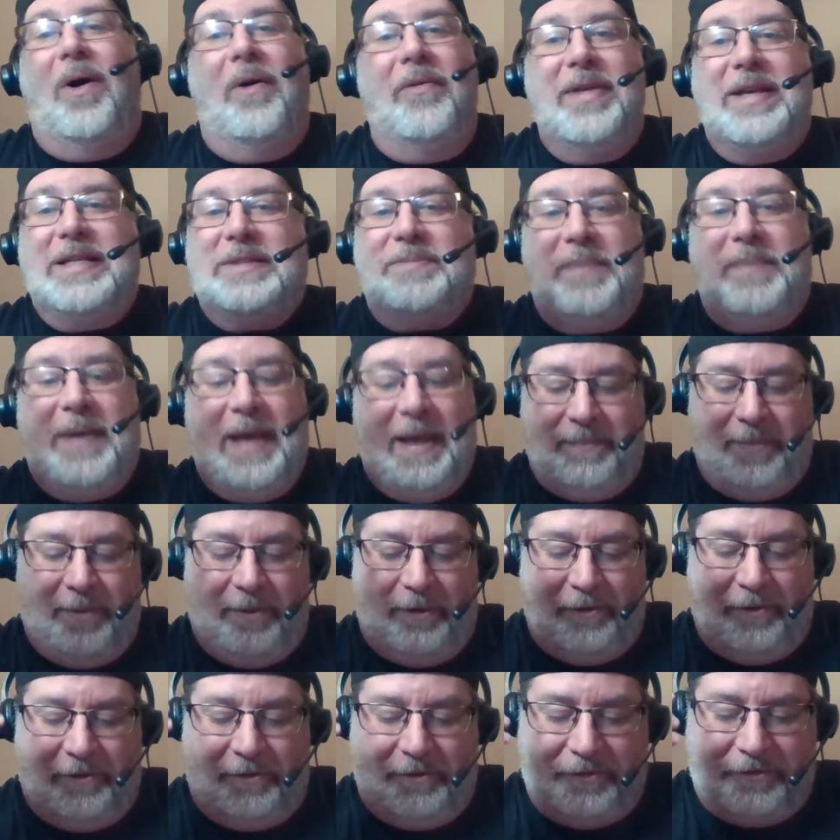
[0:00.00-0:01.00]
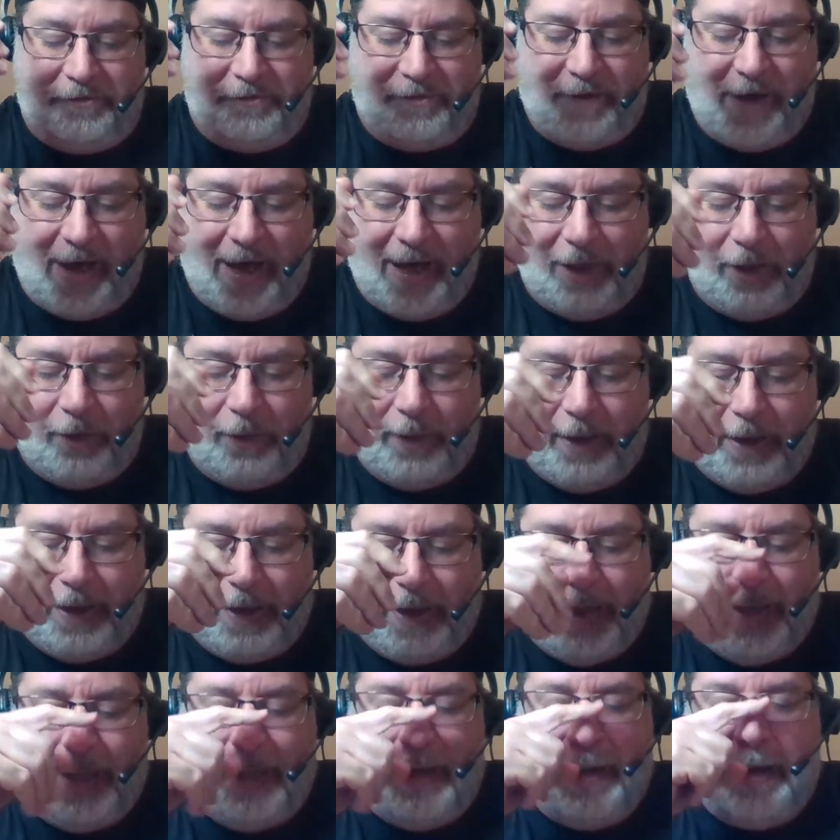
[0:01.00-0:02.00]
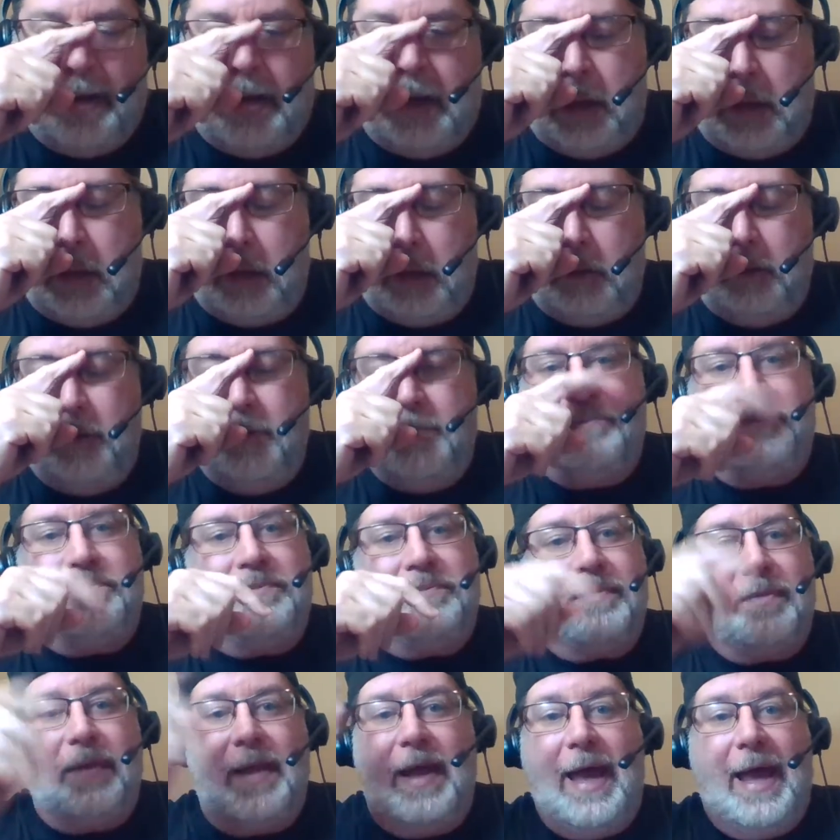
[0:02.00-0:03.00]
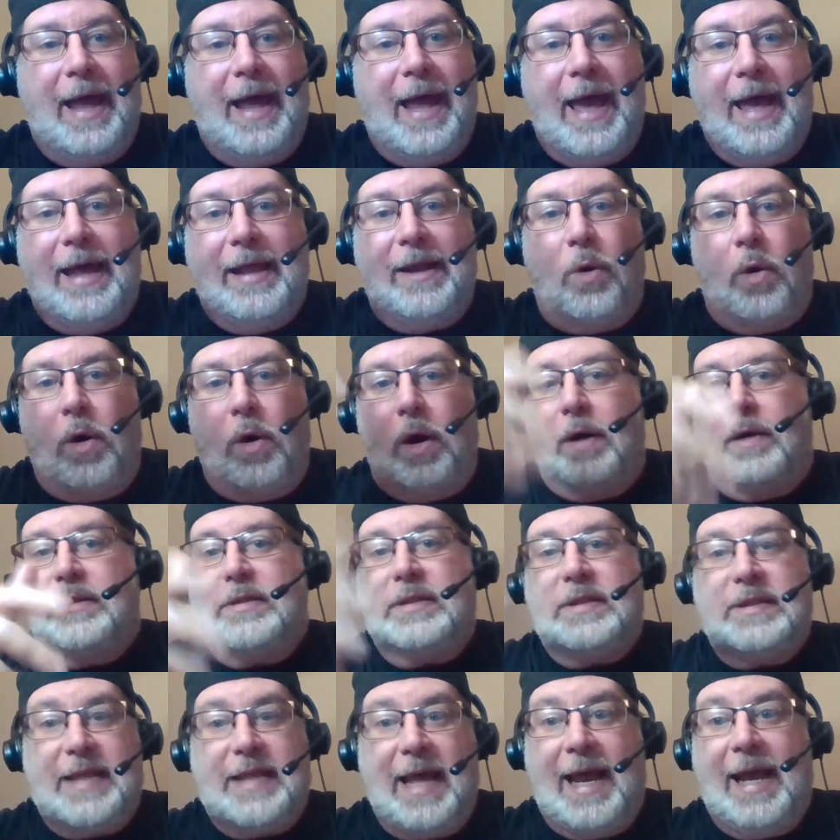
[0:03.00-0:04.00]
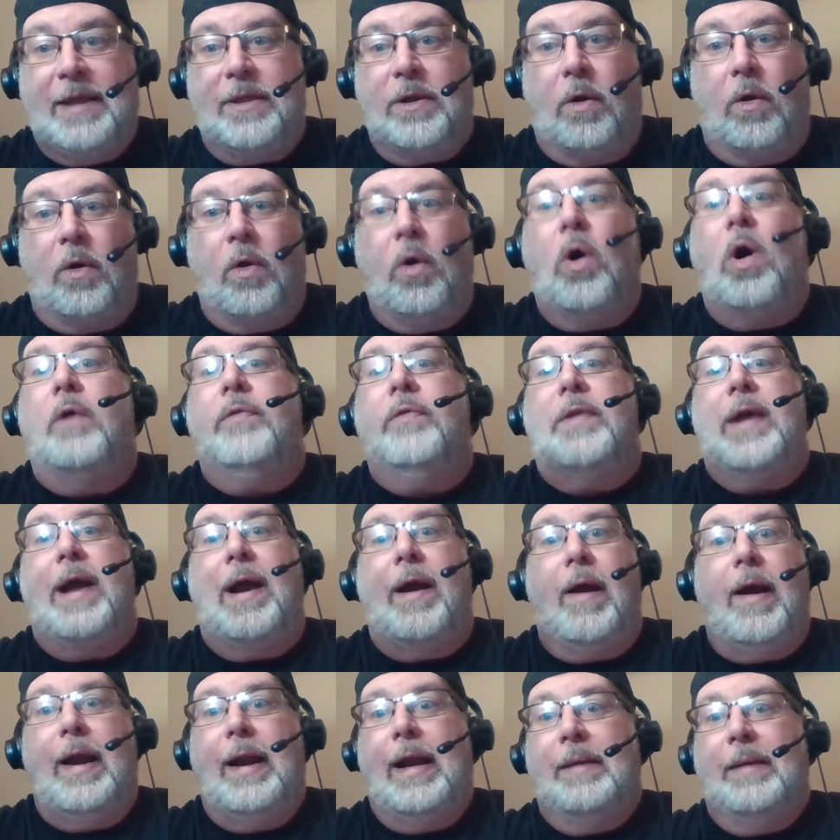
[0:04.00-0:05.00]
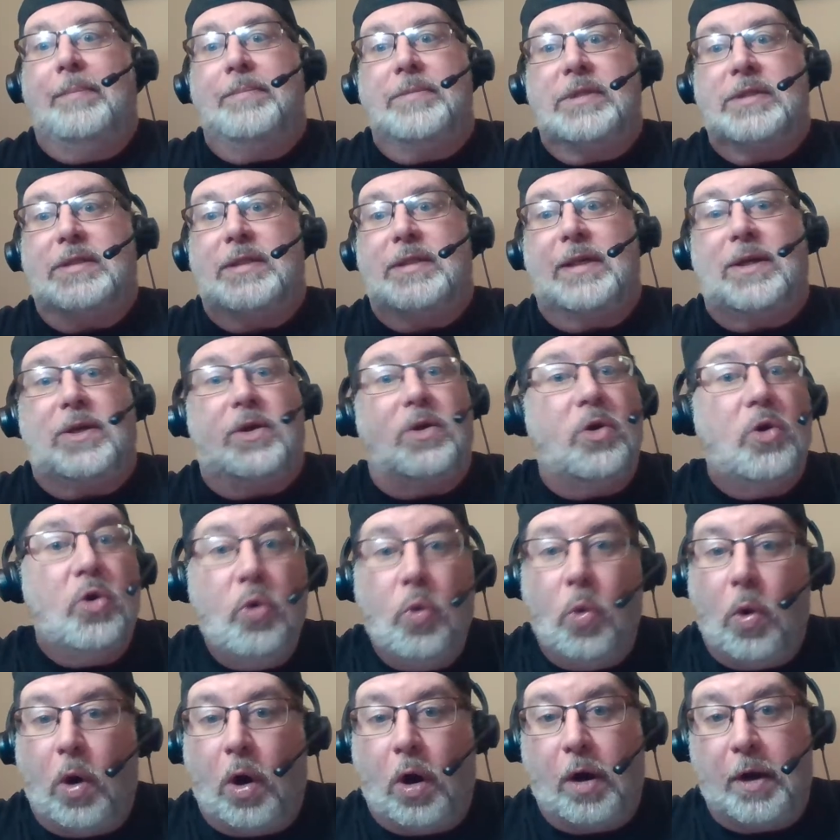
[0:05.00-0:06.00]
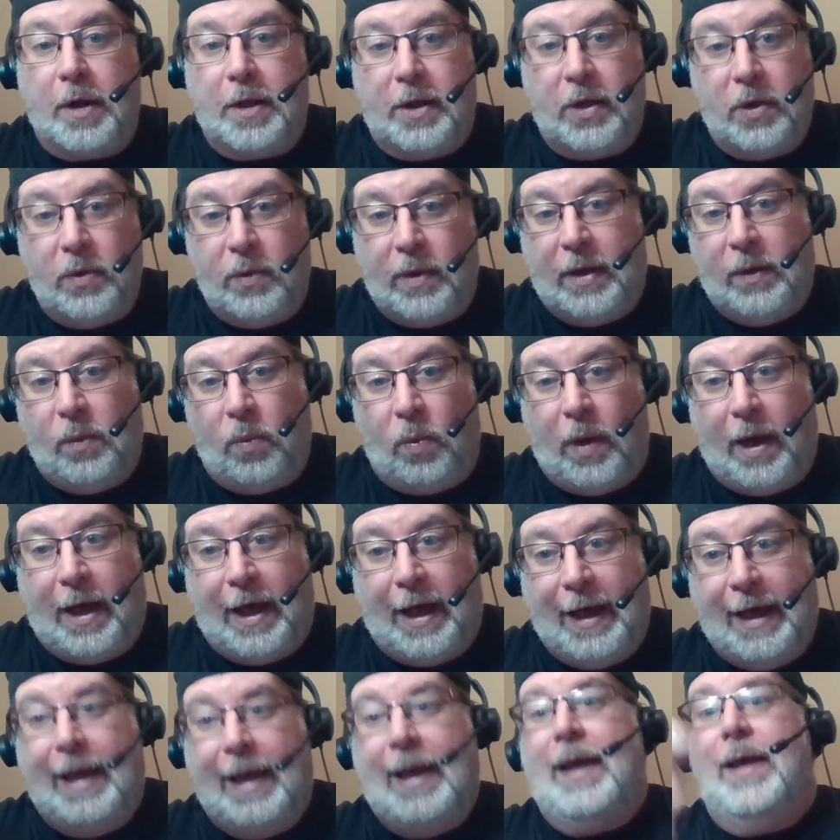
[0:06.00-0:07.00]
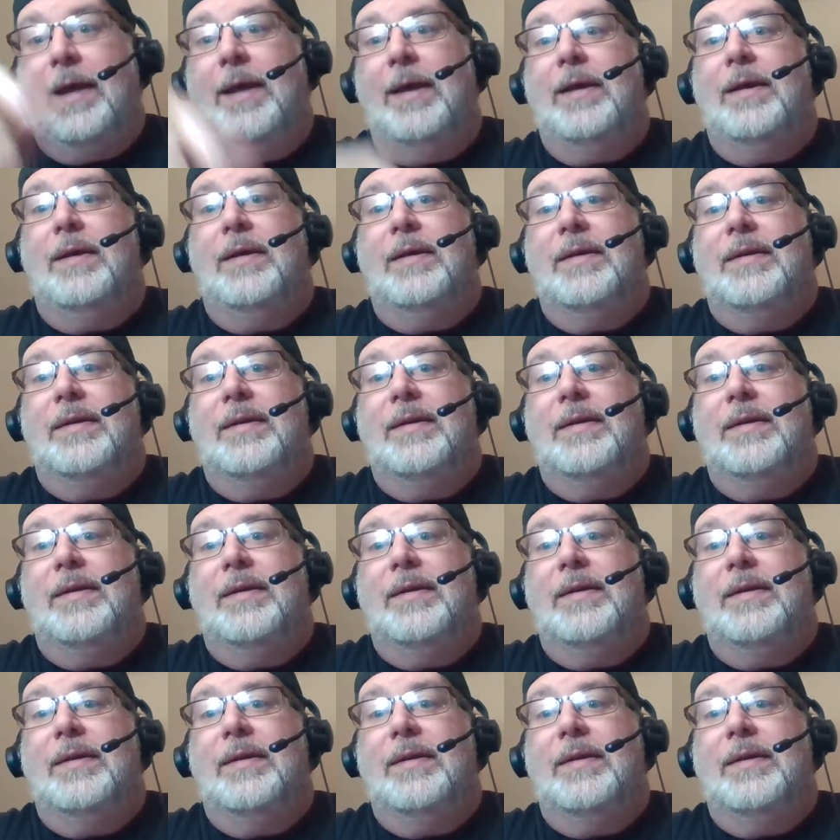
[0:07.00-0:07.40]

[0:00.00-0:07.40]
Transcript: all these people following it or saying they're on there, and I'm just like, who are you and why?